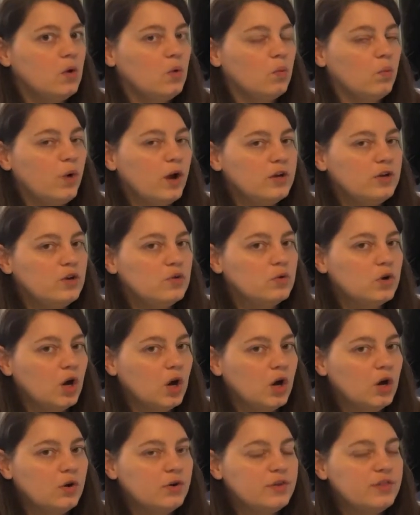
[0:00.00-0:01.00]
When you
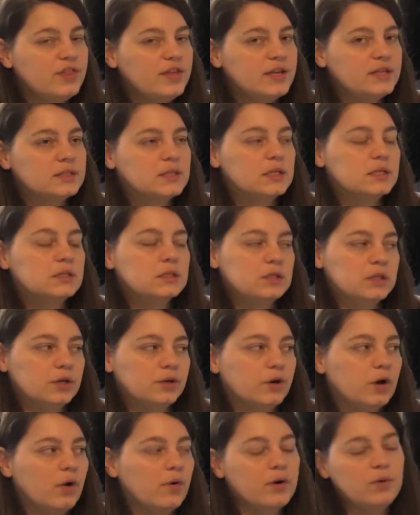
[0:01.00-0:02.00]
code things as
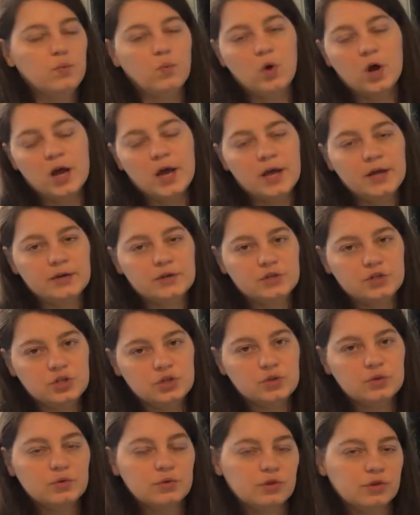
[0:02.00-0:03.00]
0 and 1,
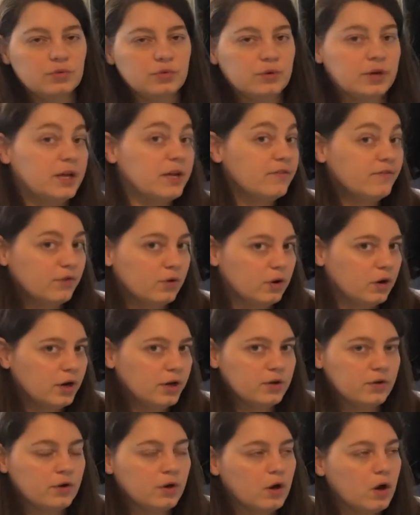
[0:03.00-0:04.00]
2, 3, 4, you
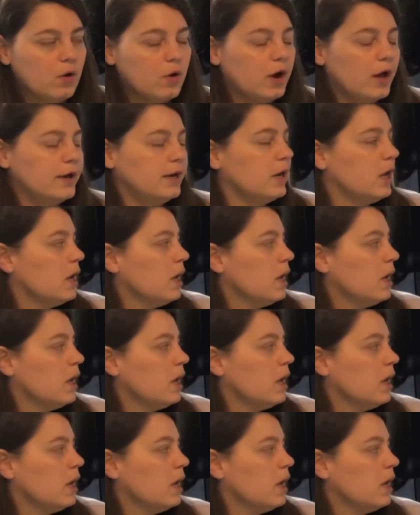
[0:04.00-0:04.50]
could go on,